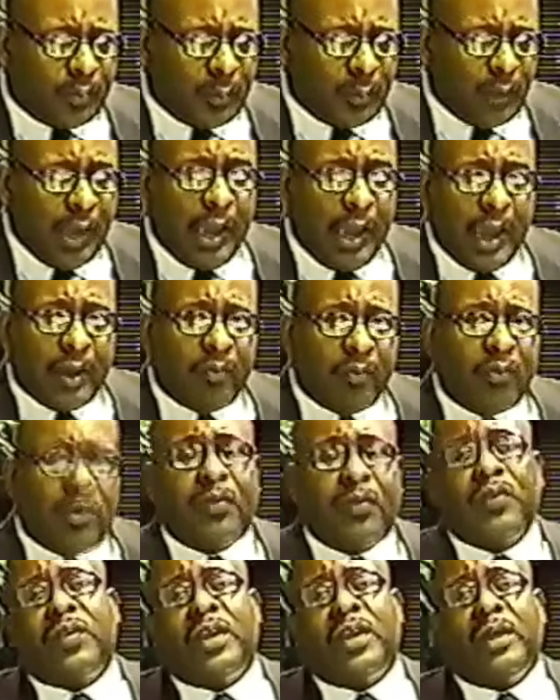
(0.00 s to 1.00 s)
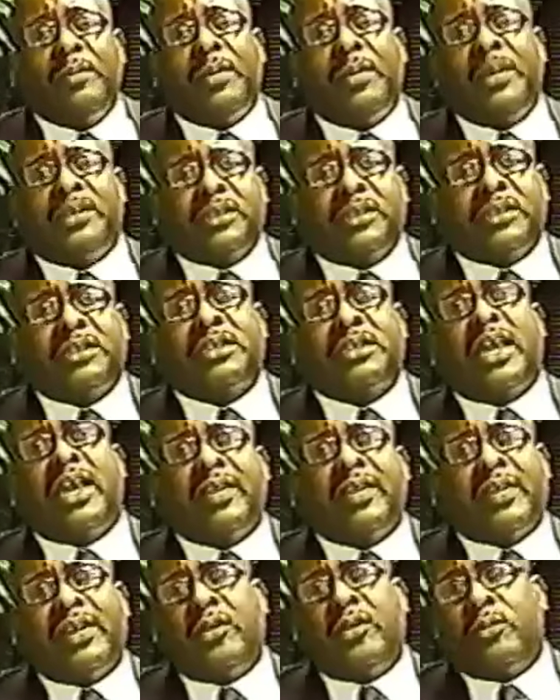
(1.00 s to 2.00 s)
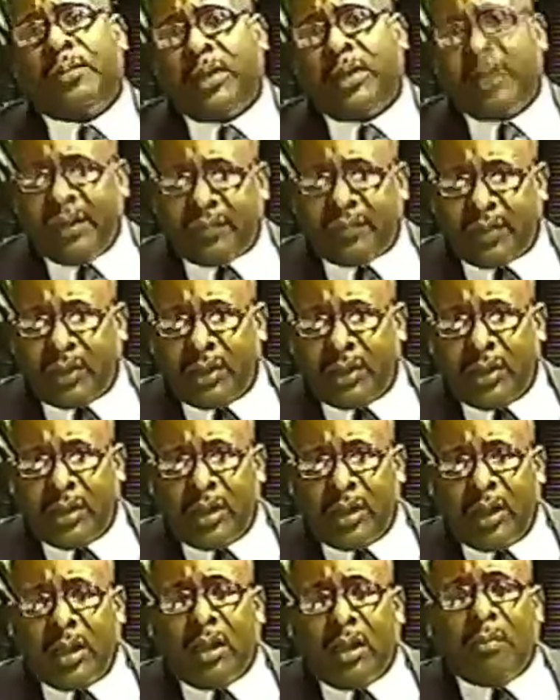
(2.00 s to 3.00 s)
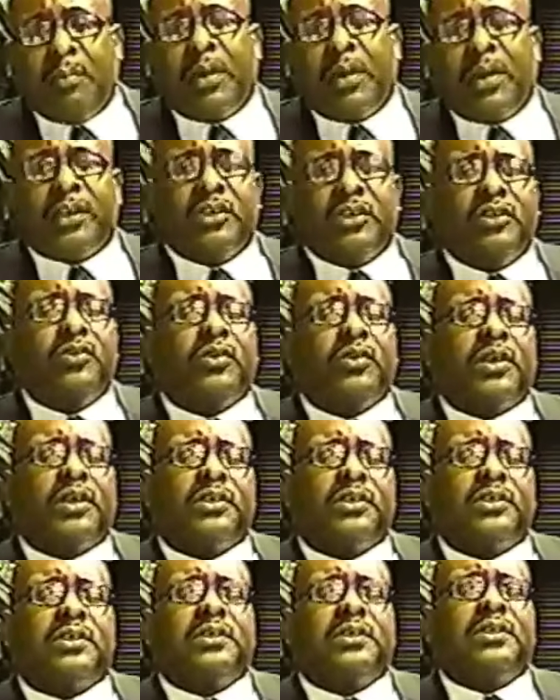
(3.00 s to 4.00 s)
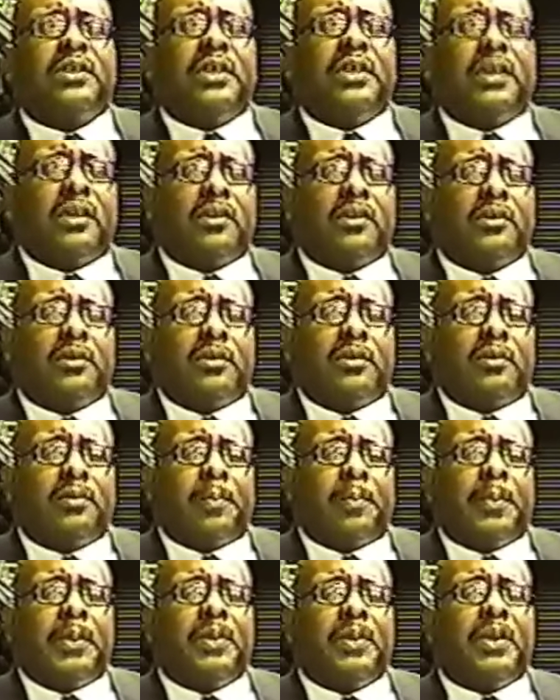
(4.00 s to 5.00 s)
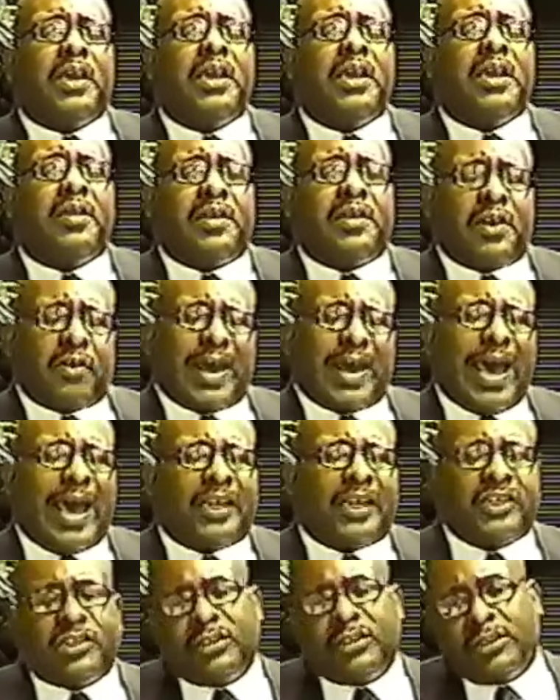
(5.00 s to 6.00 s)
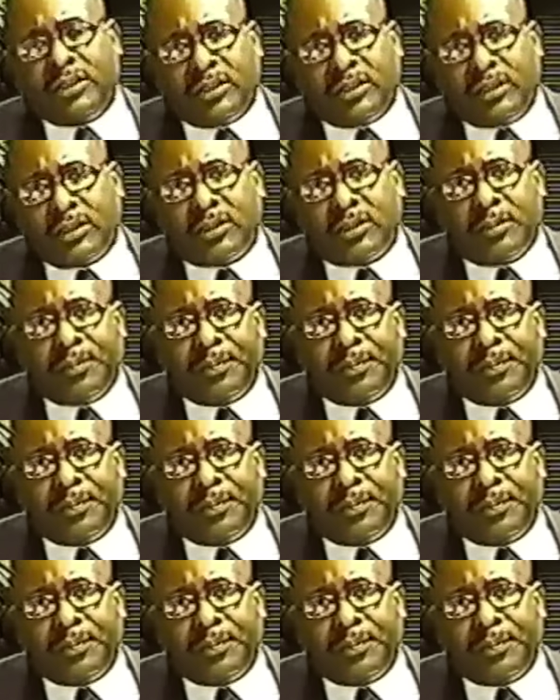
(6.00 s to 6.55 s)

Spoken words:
And whether they may say they don't believe it, but you can see it in their actions.